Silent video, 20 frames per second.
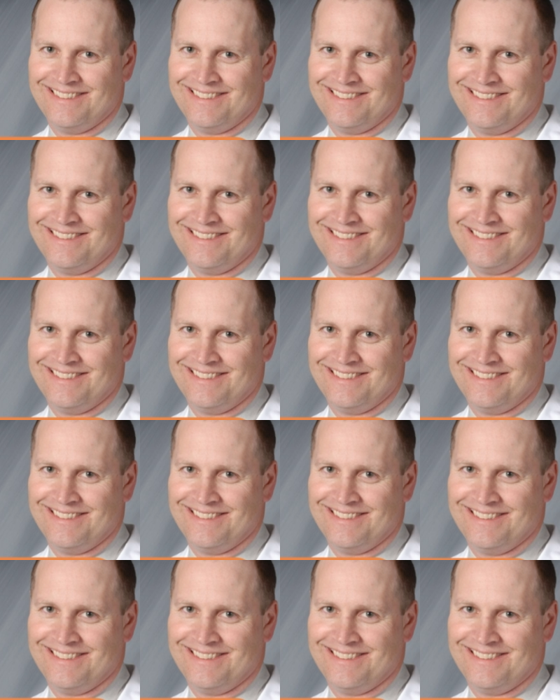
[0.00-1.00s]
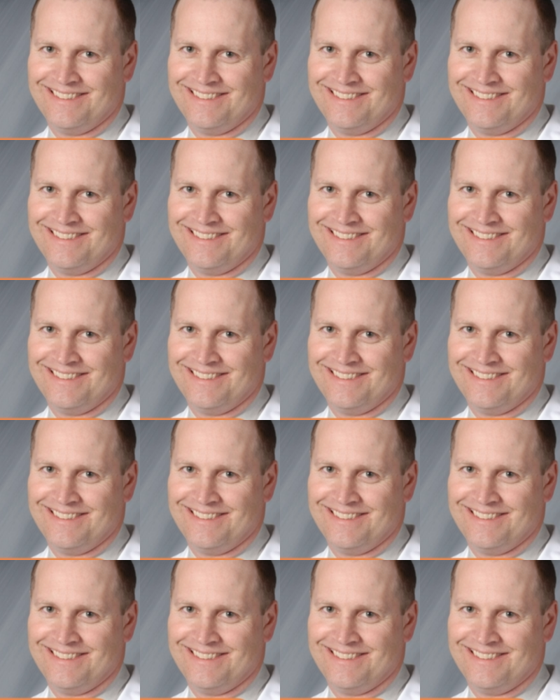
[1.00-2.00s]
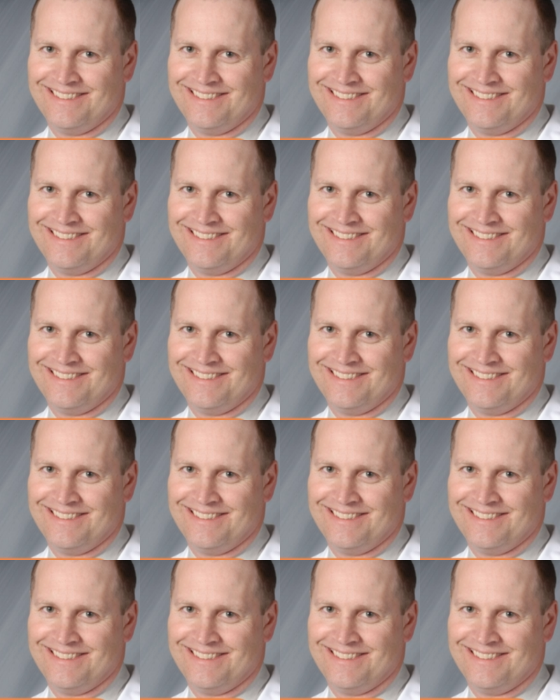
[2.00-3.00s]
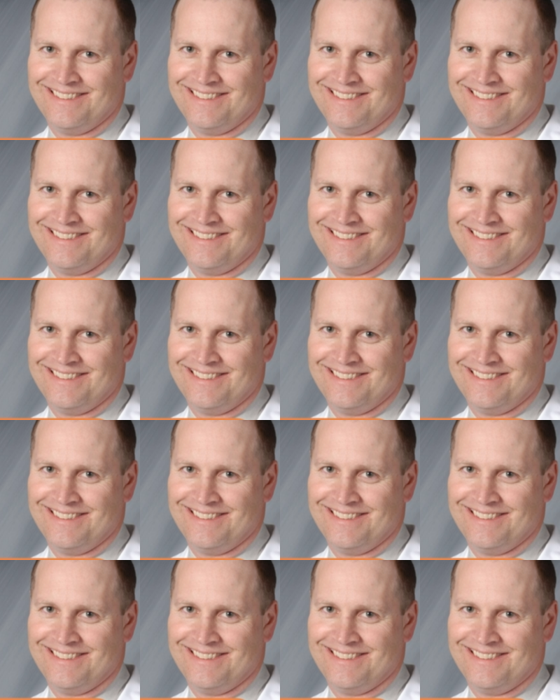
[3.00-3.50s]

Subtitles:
This is a still picture; no speech is visible.